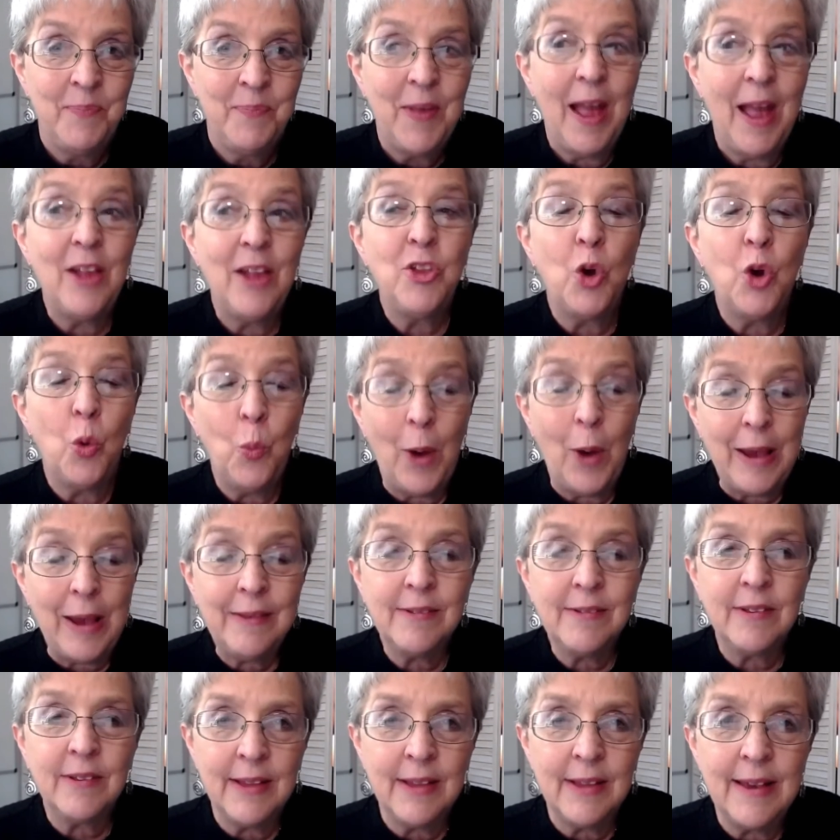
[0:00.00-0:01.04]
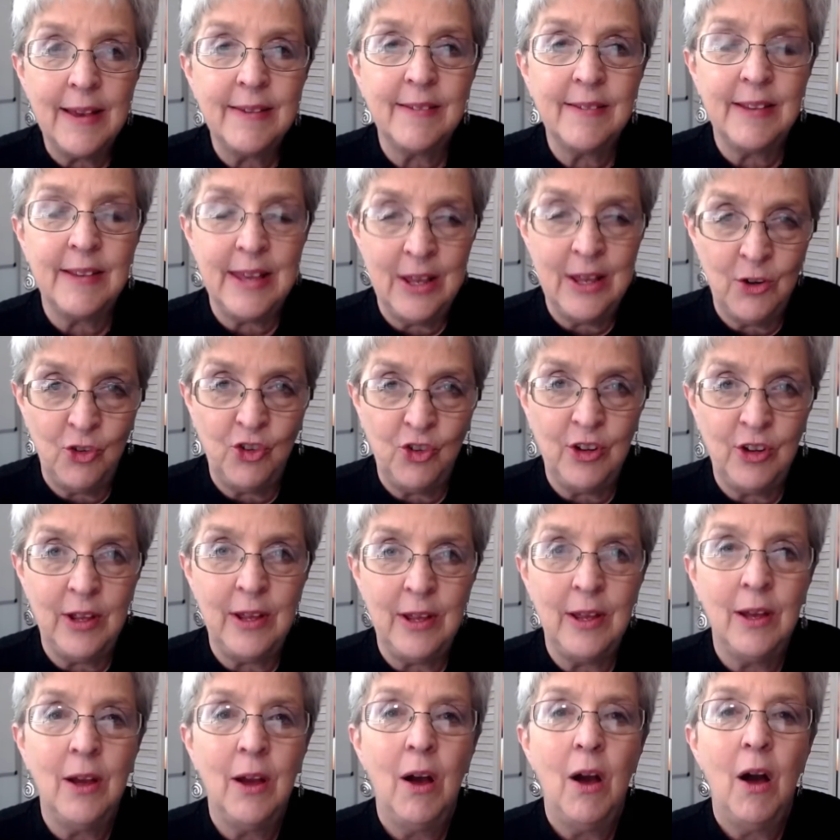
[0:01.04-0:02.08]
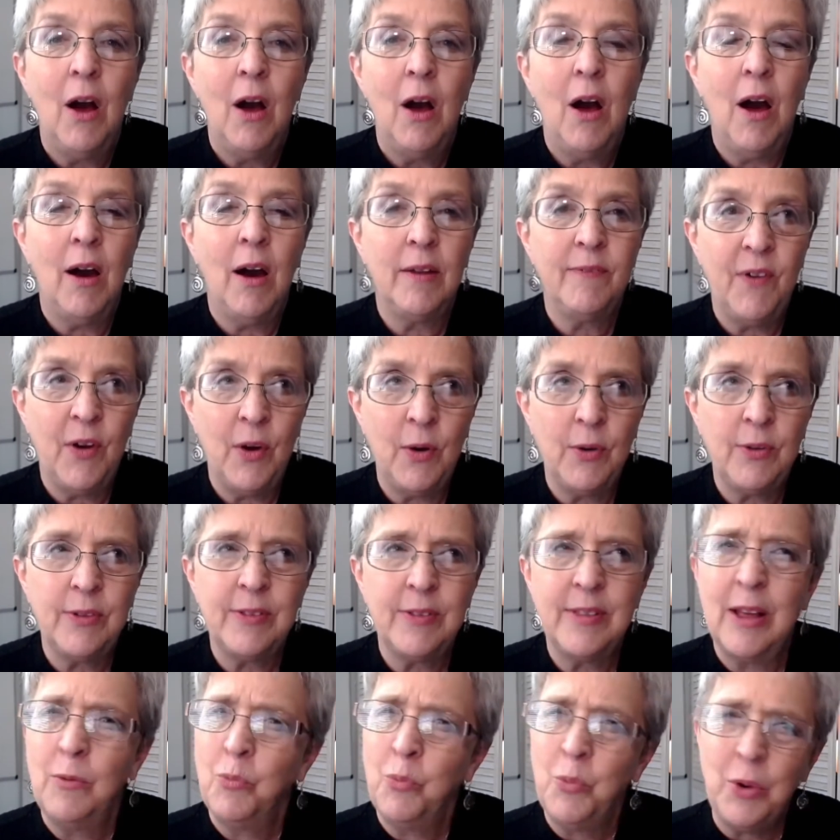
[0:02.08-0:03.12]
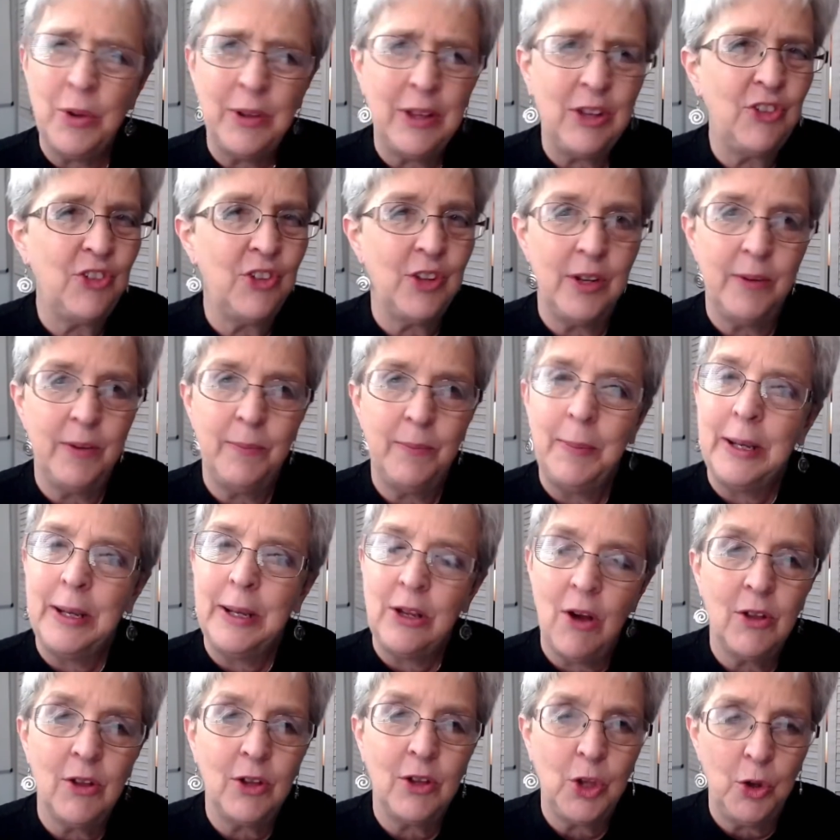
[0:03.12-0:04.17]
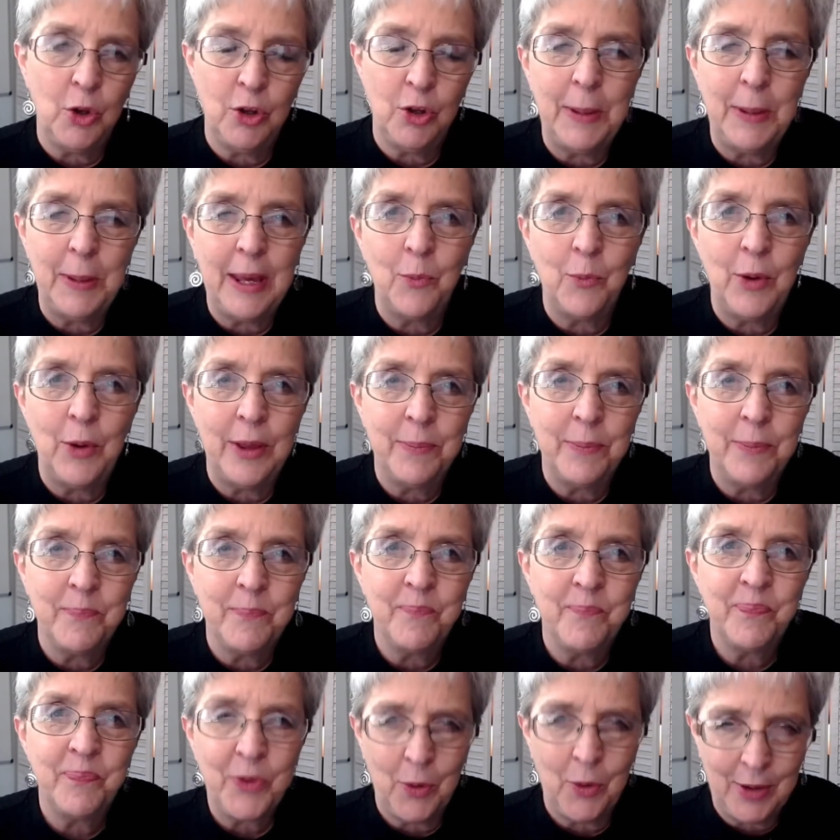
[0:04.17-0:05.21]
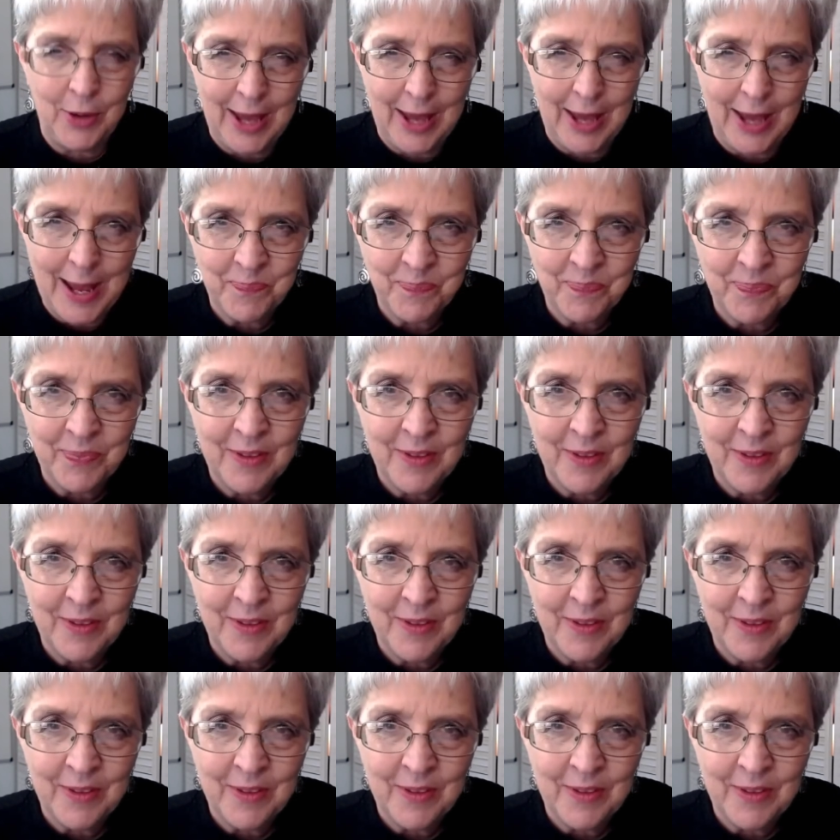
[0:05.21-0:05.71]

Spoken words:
And you'll waste less energy on folks that really shouldn't have been calling you to begin with. Okay?